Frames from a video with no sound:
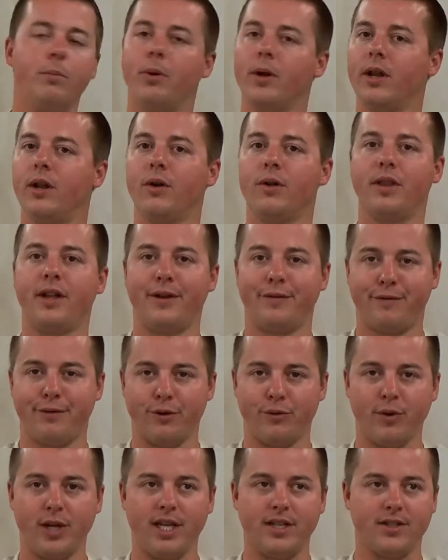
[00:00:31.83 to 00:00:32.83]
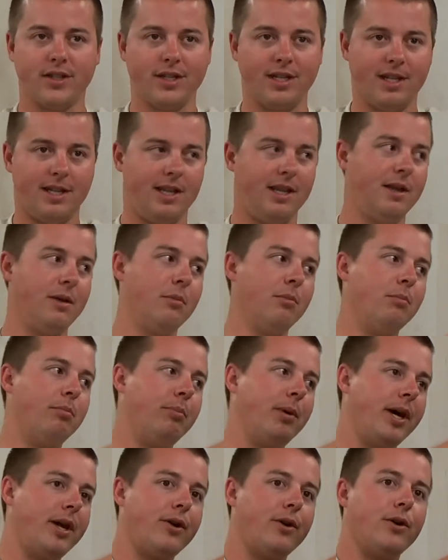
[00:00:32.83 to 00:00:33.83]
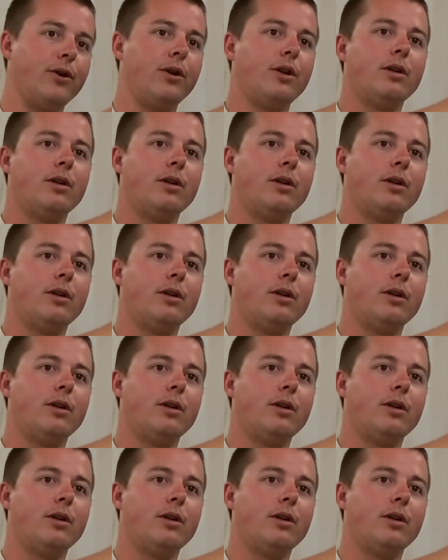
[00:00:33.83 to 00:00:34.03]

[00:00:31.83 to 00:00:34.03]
put it on there for a reason. Better